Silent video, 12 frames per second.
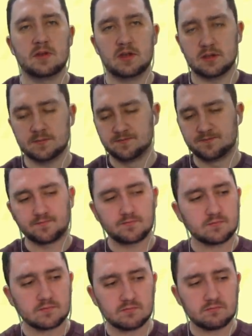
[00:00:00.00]
you know,
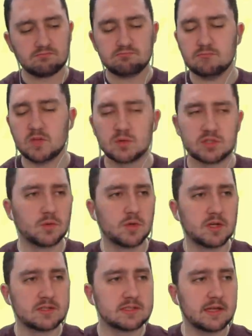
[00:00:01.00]
what's the
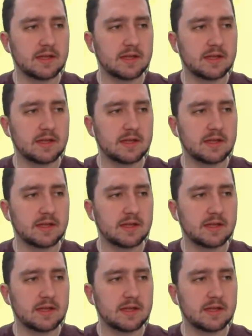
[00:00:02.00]
word?